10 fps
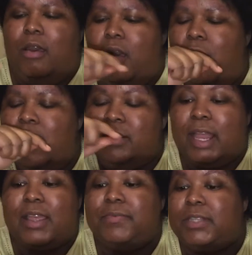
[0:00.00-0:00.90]

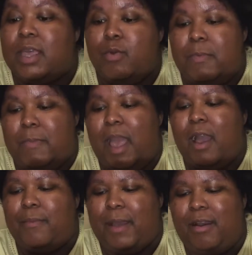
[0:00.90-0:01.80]
I keep thinking with me
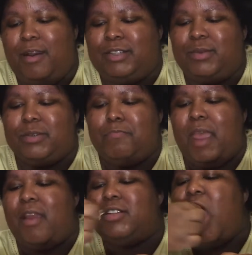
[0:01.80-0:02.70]
about how she was
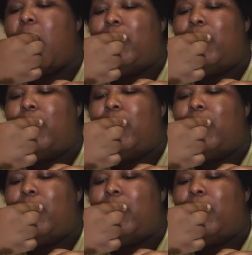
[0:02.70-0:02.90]
embarrassed.